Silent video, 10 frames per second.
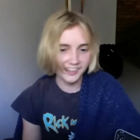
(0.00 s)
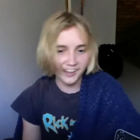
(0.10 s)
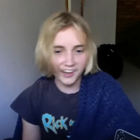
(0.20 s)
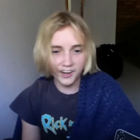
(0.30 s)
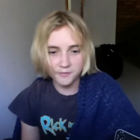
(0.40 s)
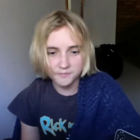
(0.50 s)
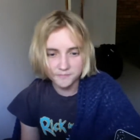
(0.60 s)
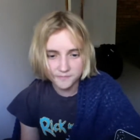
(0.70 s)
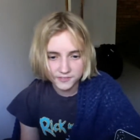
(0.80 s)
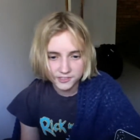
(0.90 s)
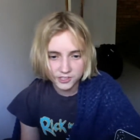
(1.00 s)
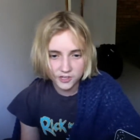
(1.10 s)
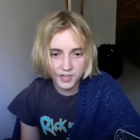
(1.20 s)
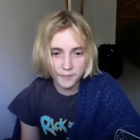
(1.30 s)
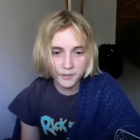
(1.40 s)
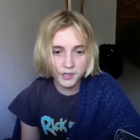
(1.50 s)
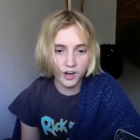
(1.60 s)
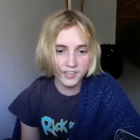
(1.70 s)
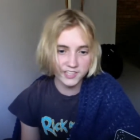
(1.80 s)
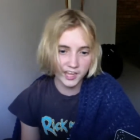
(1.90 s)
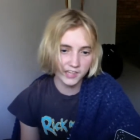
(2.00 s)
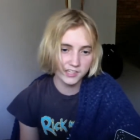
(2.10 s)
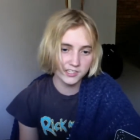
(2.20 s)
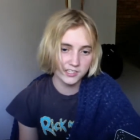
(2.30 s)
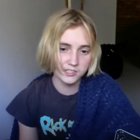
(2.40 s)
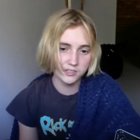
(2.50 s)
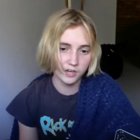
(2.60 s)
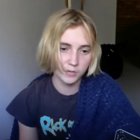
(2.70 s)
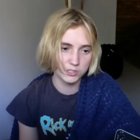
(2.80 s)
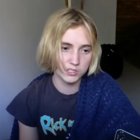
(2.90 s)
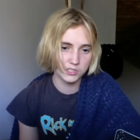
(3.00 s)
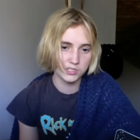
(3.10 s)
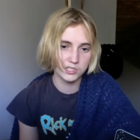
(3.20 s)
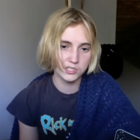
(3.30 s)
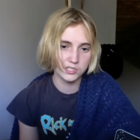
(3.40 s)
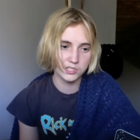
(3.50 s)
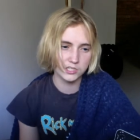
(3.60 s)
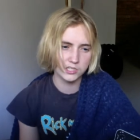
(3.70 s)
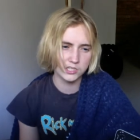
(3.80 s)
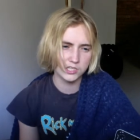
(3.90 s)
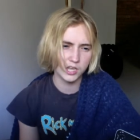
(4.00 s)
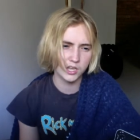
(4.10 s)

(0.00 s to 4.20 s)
know. So number 19 is I watched this.